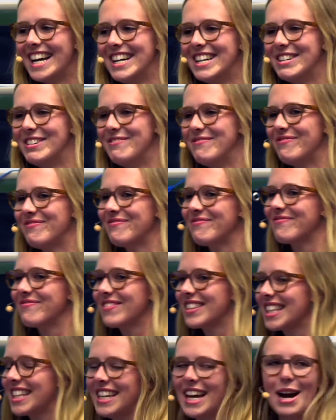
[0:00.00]
Um,
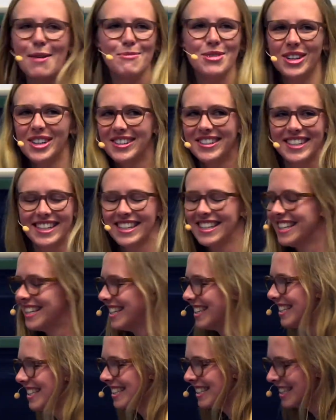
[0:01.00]
yeah, I'm not a singer.
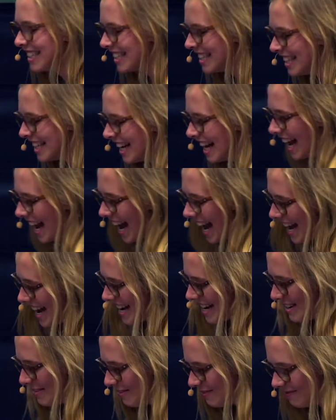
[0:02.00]

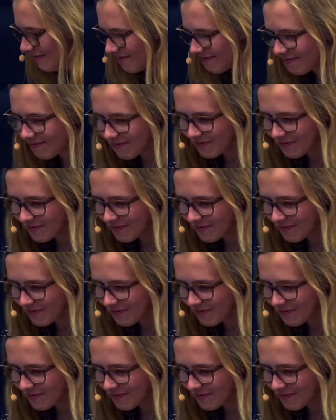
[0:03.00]
um,